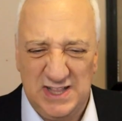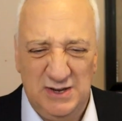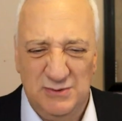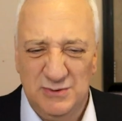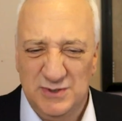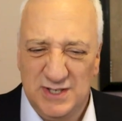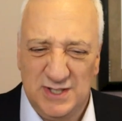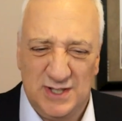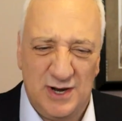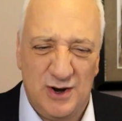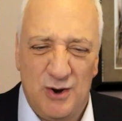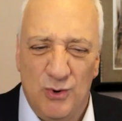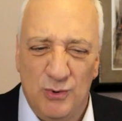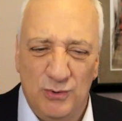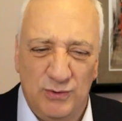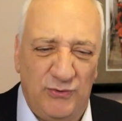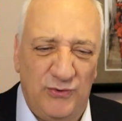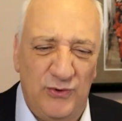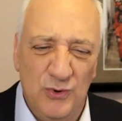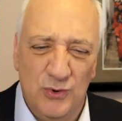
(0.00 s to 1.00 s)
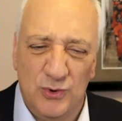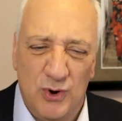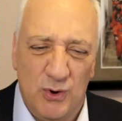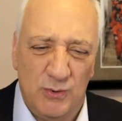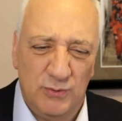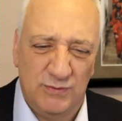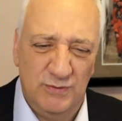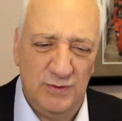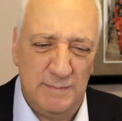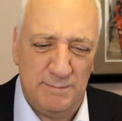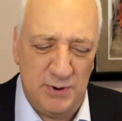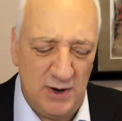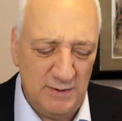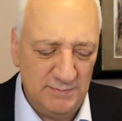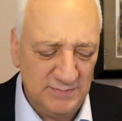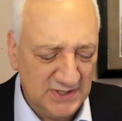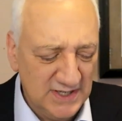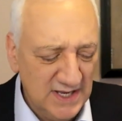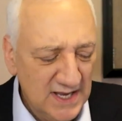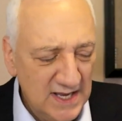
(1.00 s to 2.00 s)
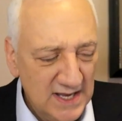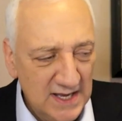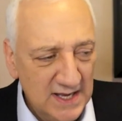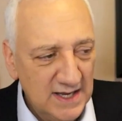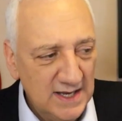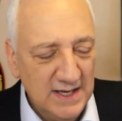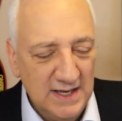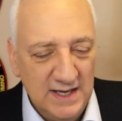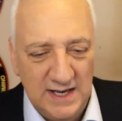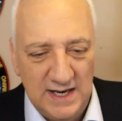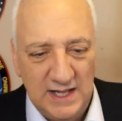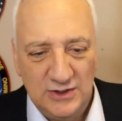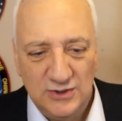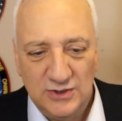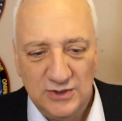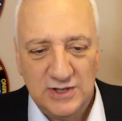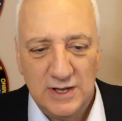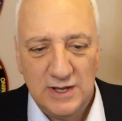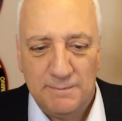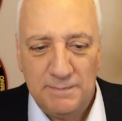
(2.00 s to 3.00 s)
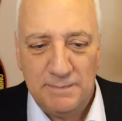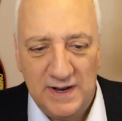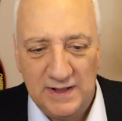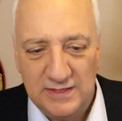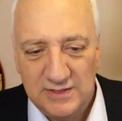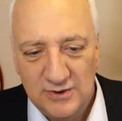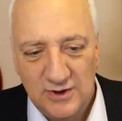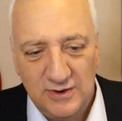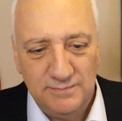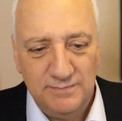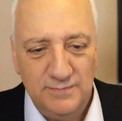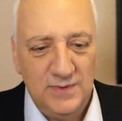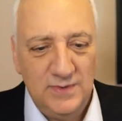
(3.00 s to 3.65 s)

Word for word: I think it was the cold fuel going through the pumps. And I looked up and I thought,